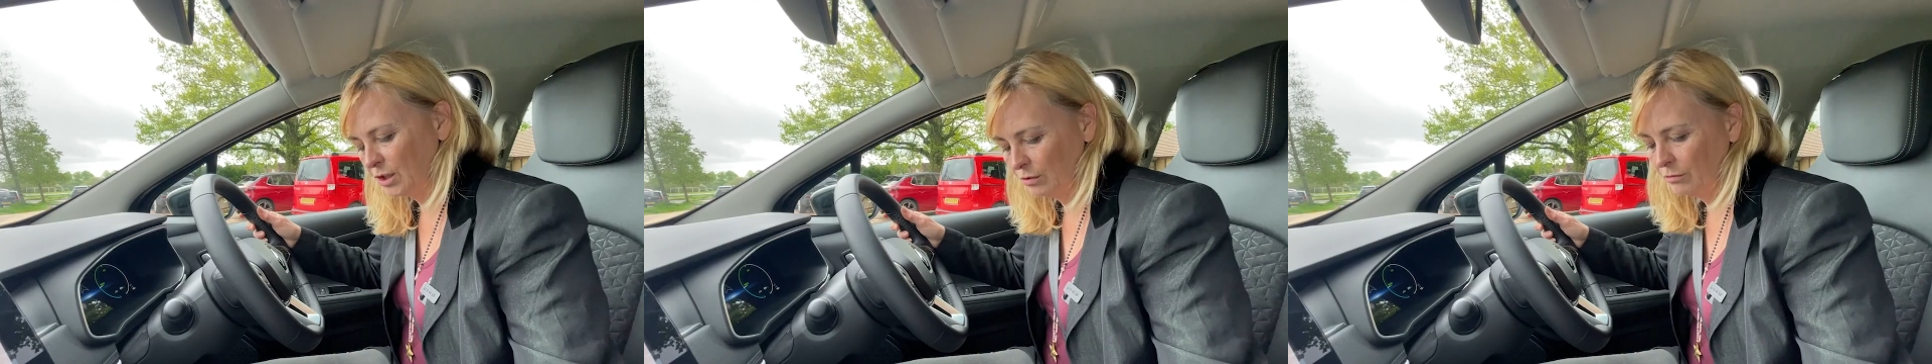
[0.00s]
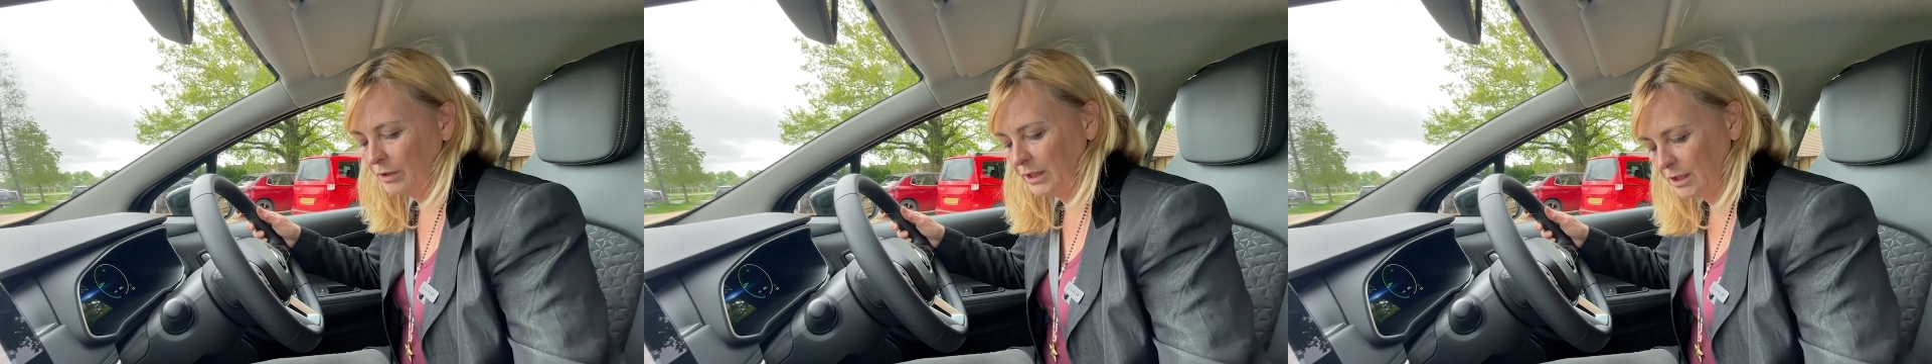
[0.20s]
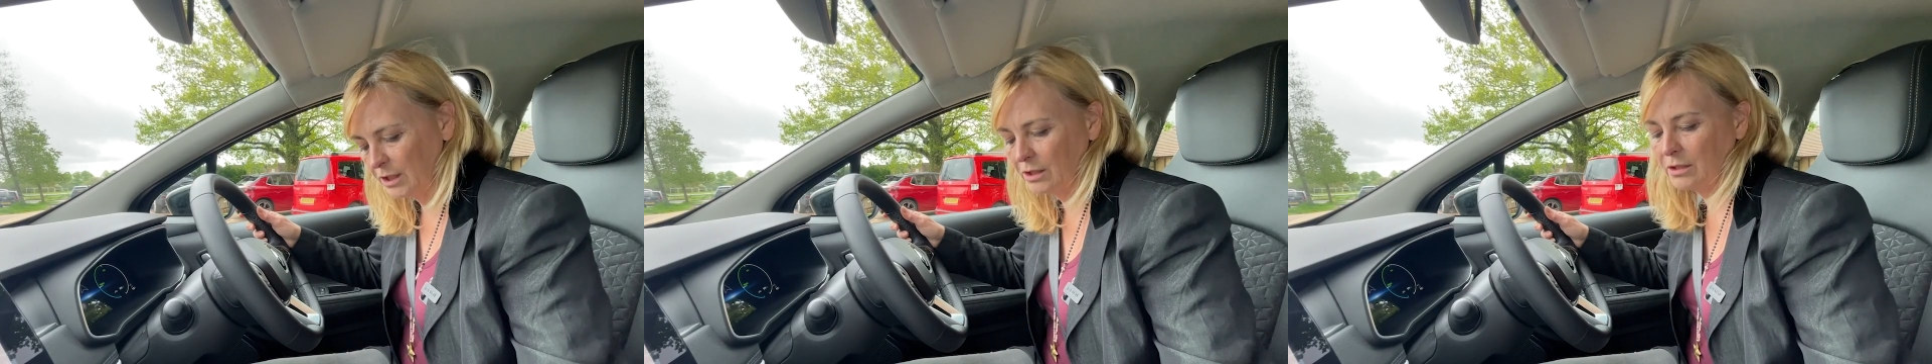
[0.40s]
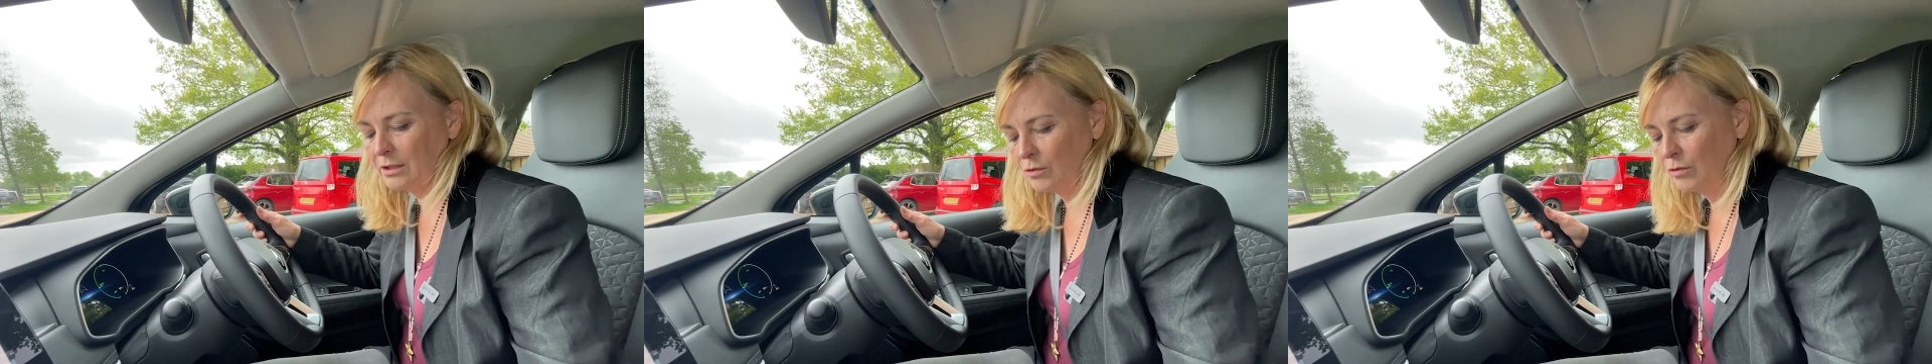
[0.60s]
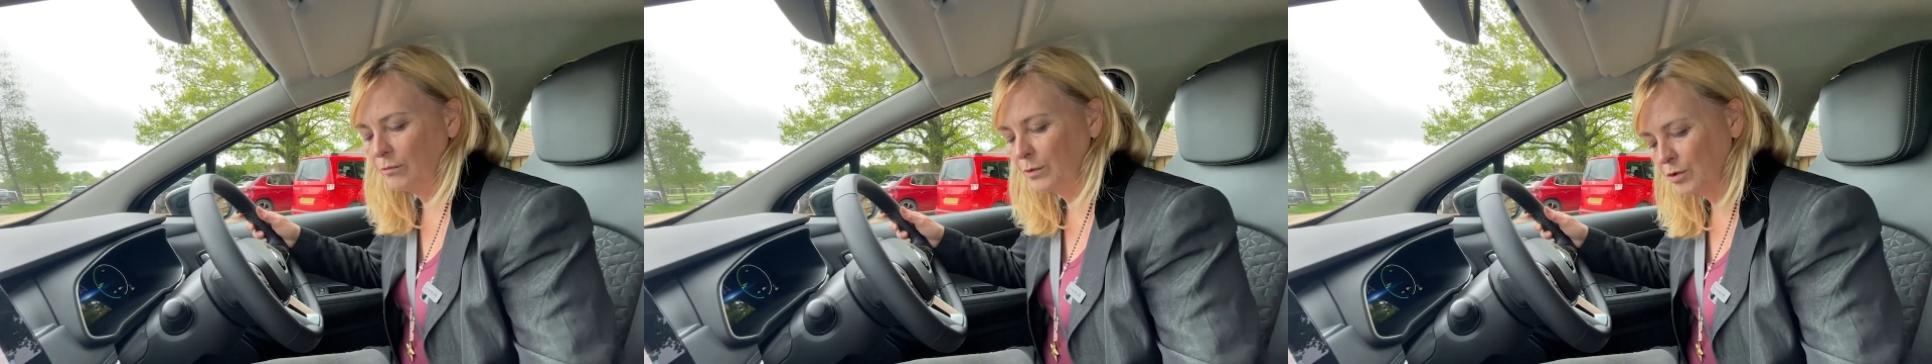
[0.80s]
you want it just
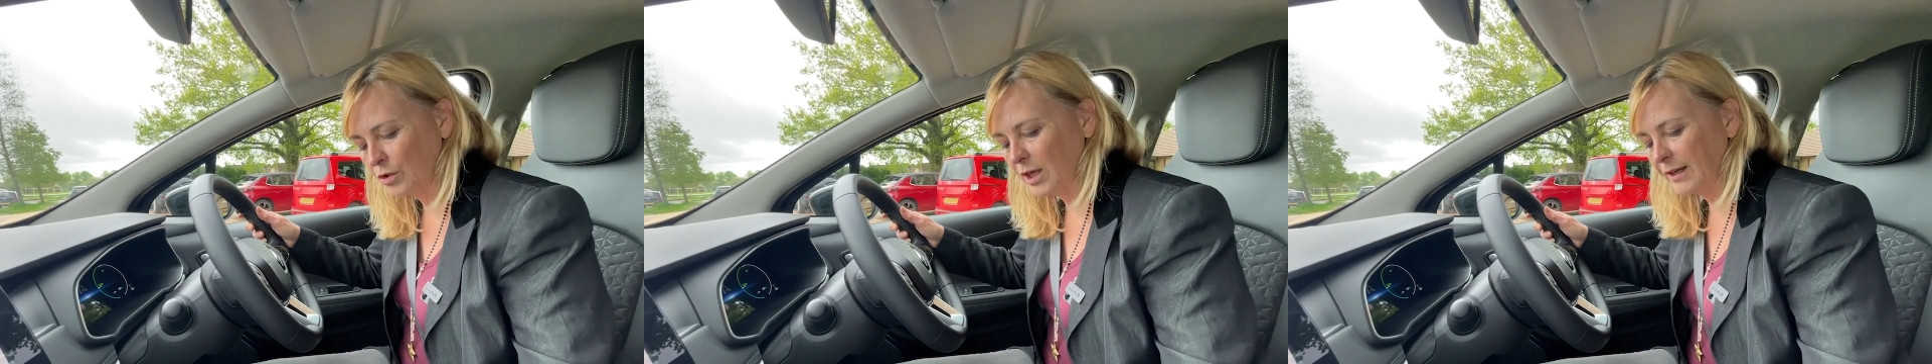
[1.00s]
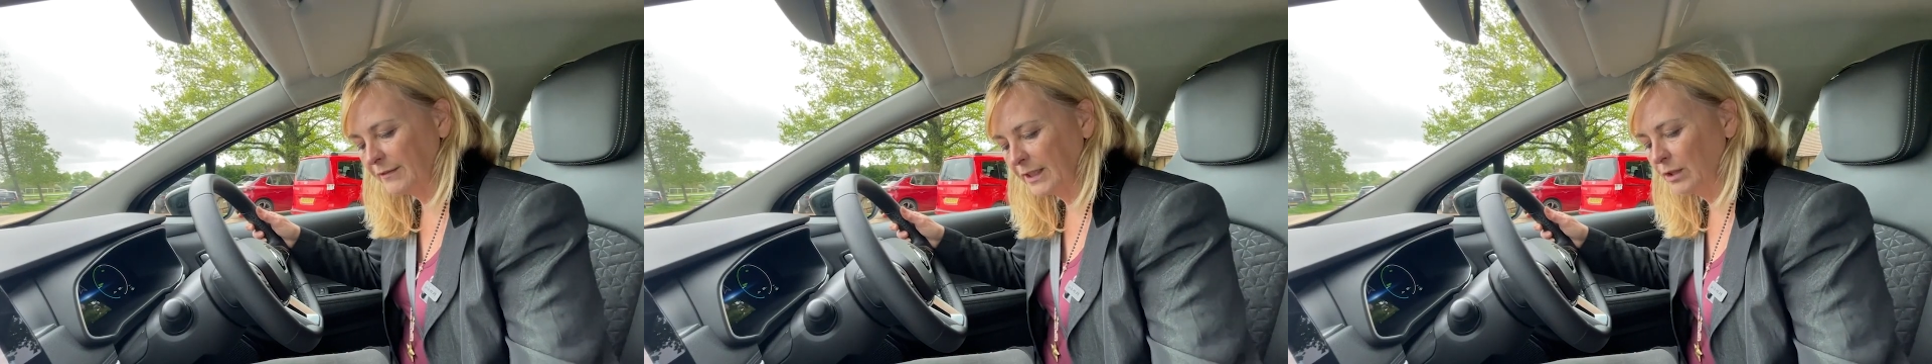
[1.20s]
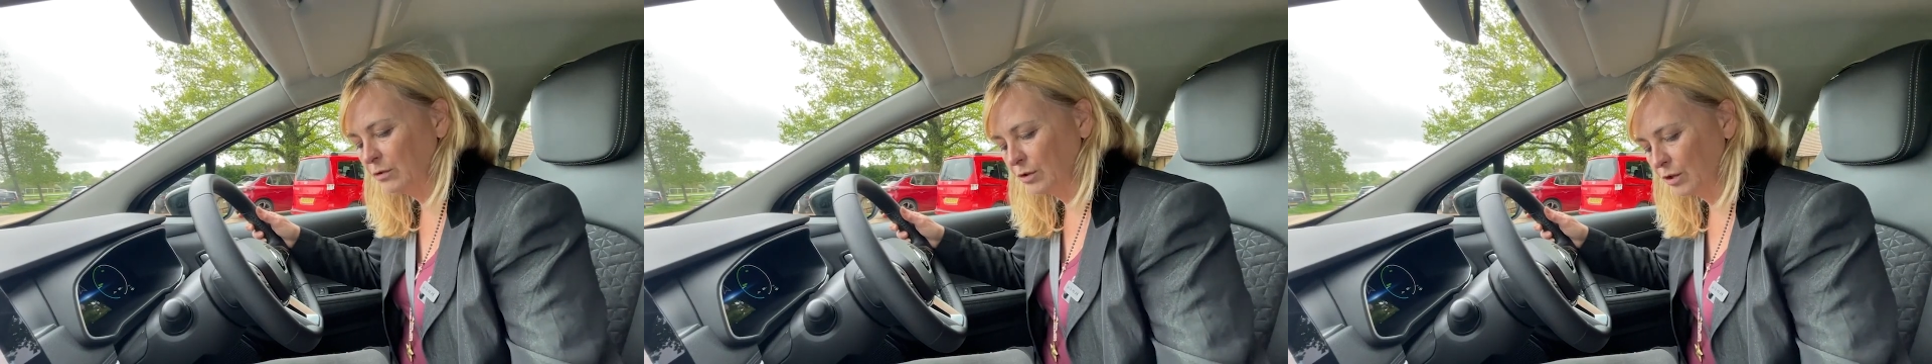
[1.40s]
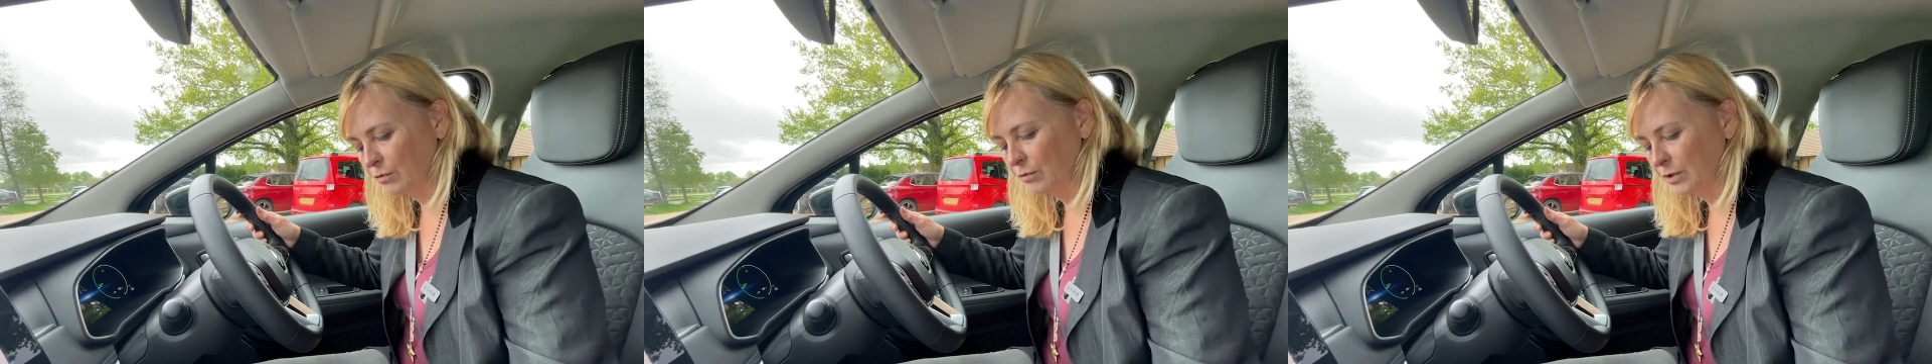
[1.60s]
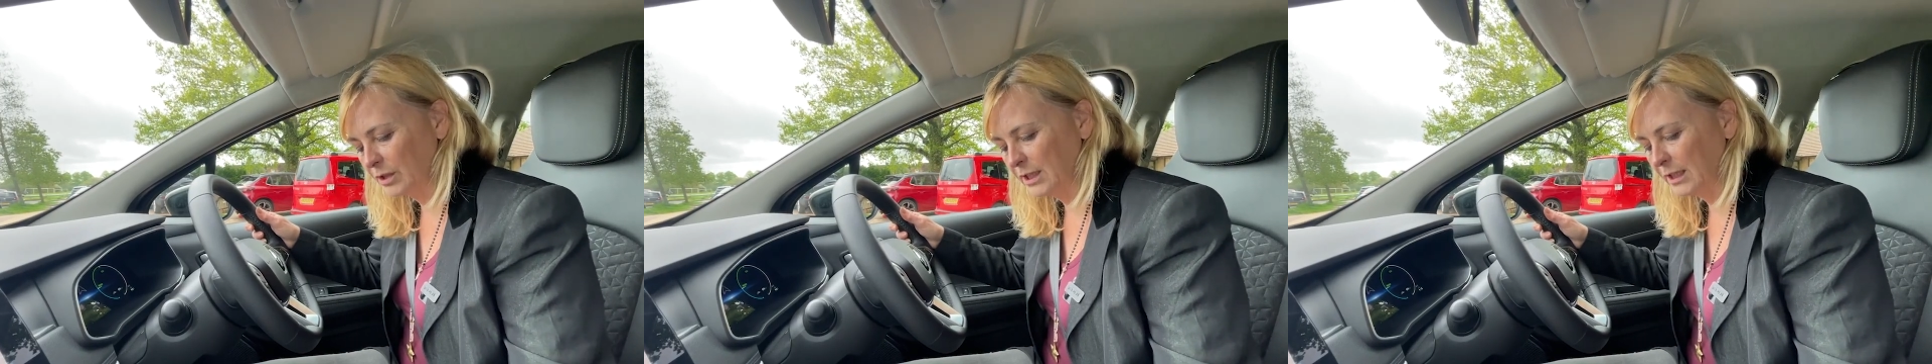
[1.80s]
normal driving or do you
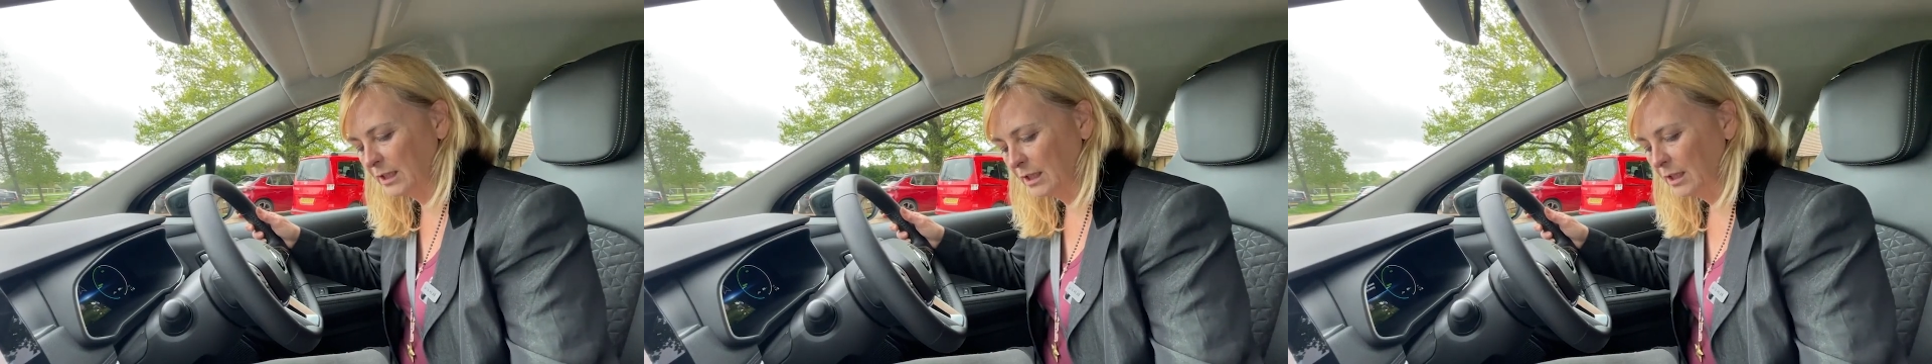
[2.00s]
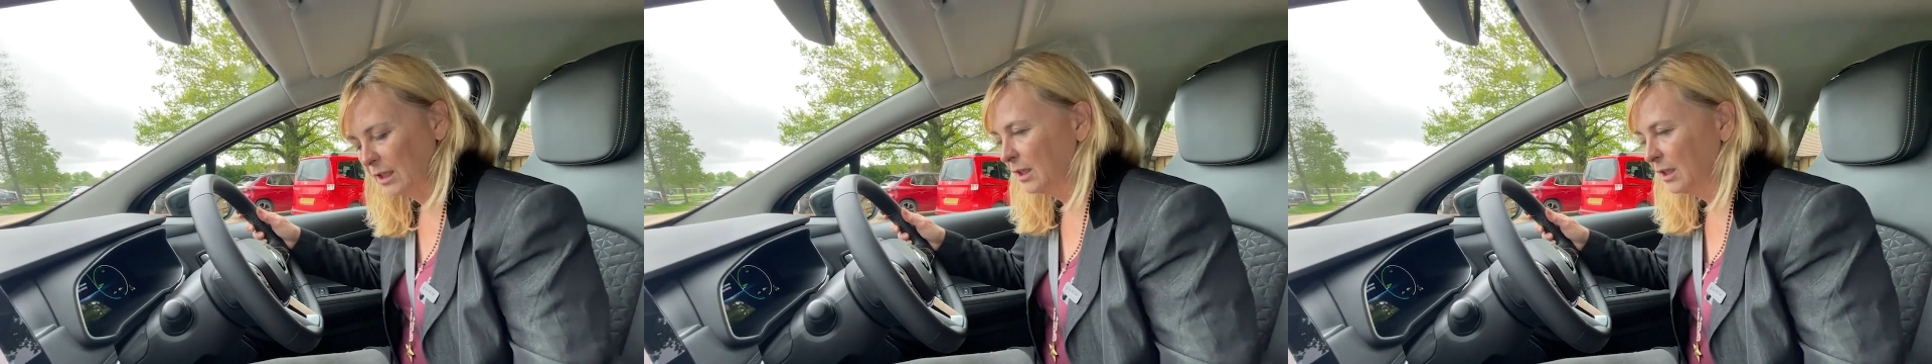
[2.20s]
want it